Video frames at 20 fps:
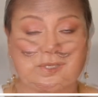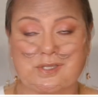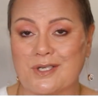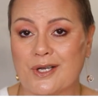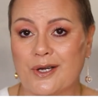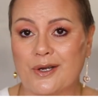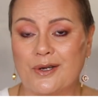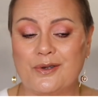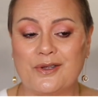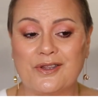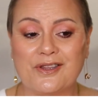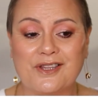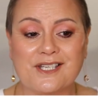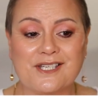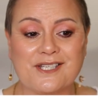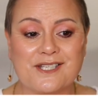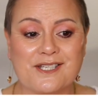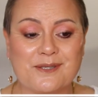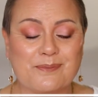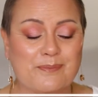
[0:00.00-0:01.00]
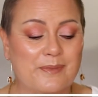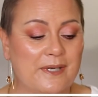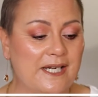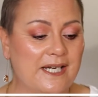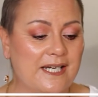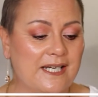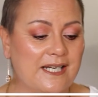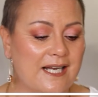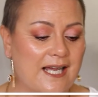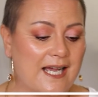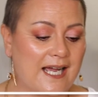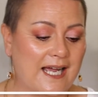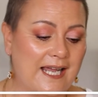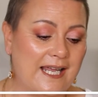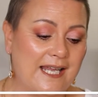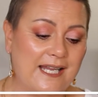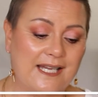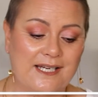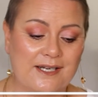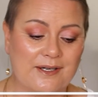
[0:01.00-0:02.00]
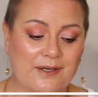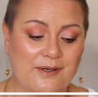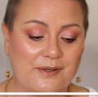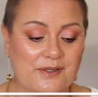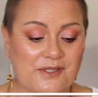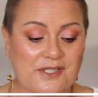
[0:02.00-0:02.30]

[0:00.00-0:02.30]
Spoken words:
So this has been